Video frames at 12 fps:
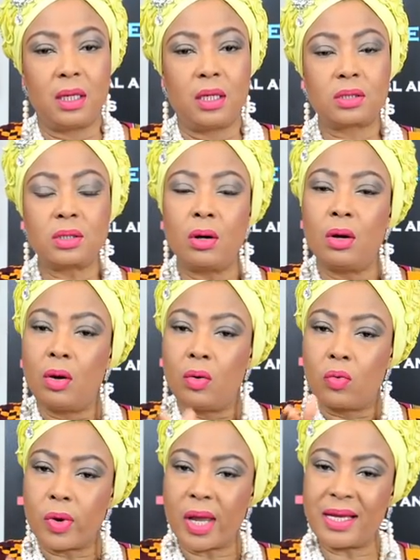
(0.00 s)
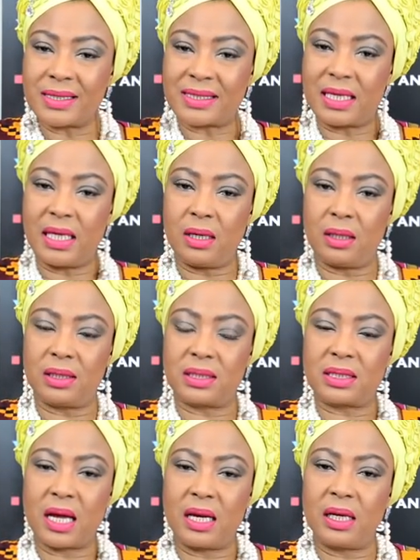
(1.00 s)
So we are seeking
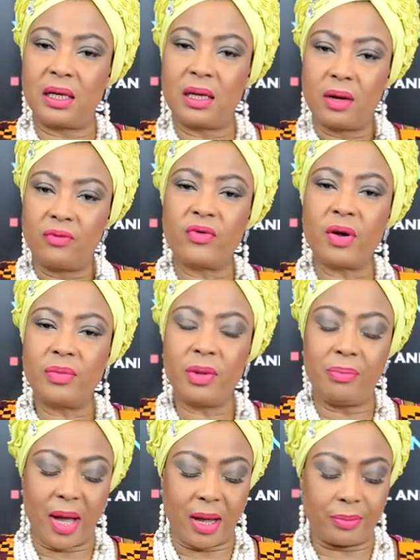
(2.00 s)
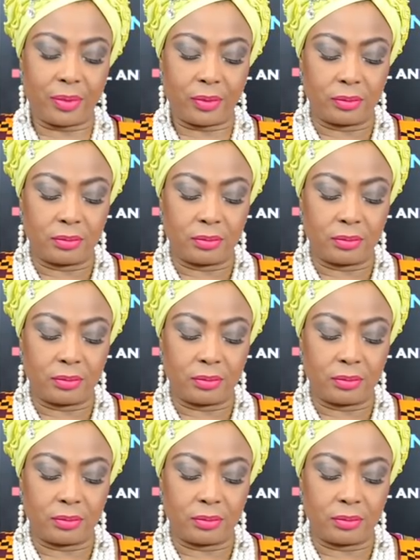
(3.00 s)
understanding from the Bible.